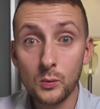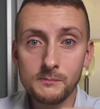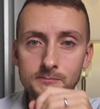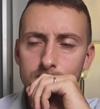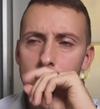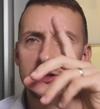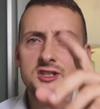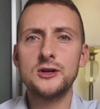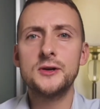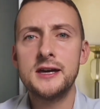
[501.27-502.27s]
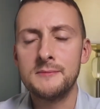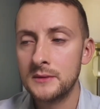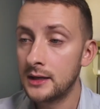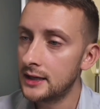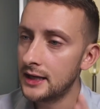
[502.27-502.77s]
Oh, you're still
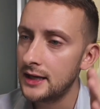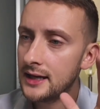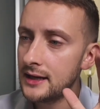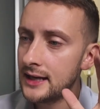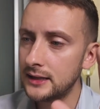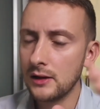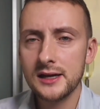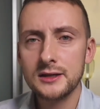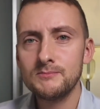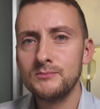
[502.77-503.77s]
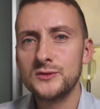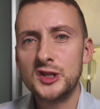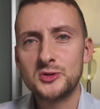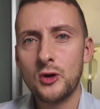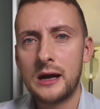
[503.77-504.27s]
here. Hit like,
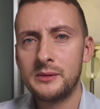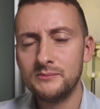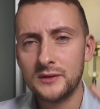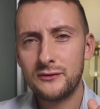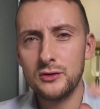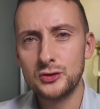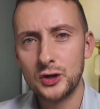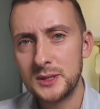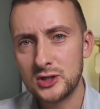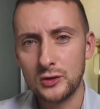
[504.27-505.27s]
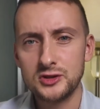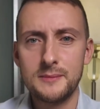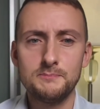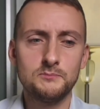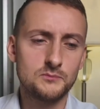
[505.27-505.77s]
subscribe if you're enjoying this
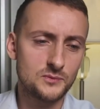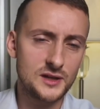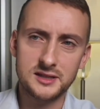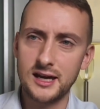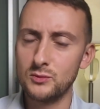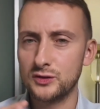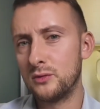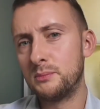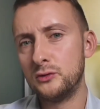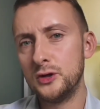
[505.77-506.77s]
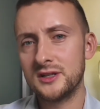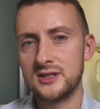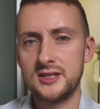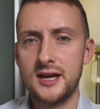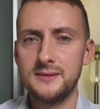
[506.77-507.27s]
content. That game was from Peru,
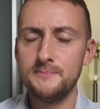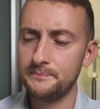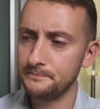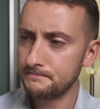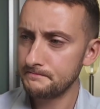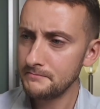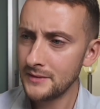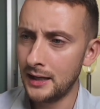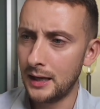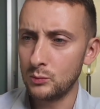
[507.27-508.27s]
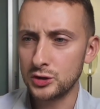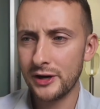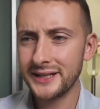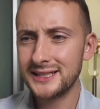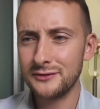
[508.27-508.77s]
as I say. We're
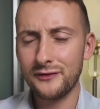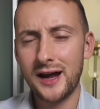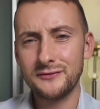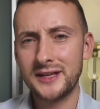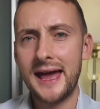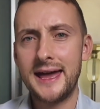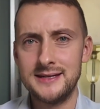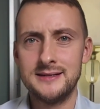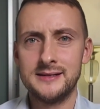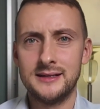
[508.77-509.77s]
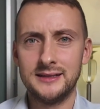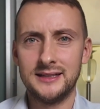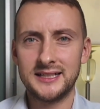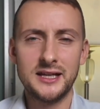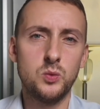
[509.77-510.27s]
trying to get to 5K.
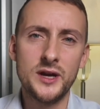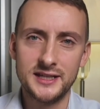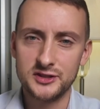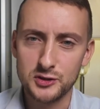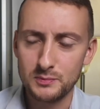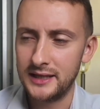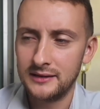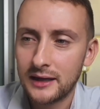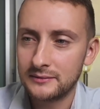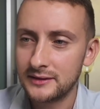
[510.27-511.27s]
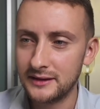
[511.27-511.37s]
I say we, it's just me.